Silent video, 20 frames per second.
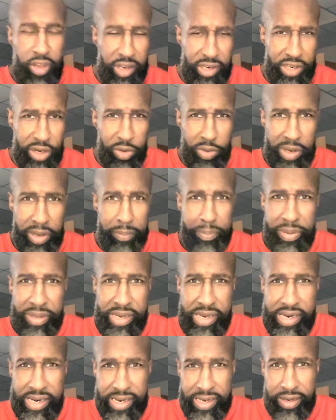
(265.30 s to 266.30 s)

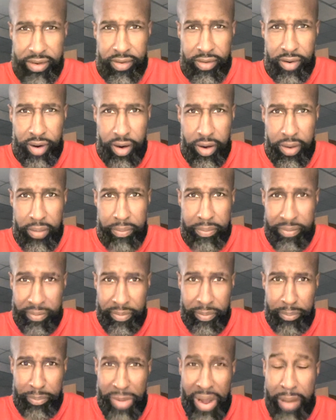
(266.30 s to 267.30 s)
impede
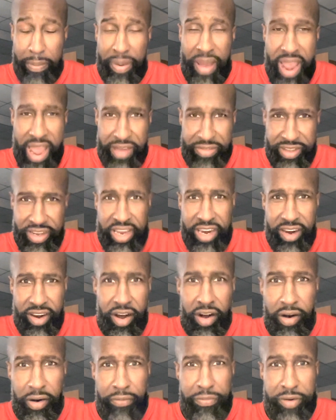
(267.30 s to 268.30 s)
my path to getting
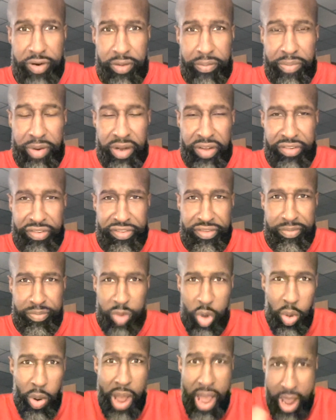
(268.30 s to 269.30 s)
off of the bus.
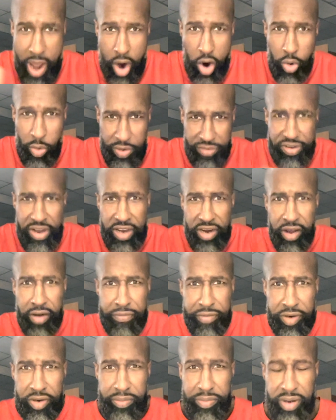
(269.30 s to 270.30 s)
No, I always got
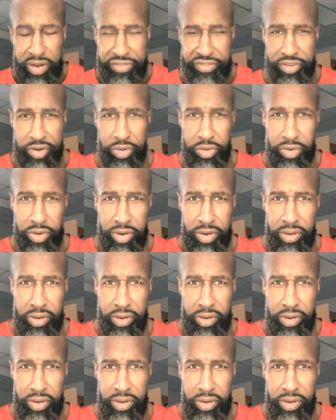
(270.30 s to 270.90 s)
off of the bus, though.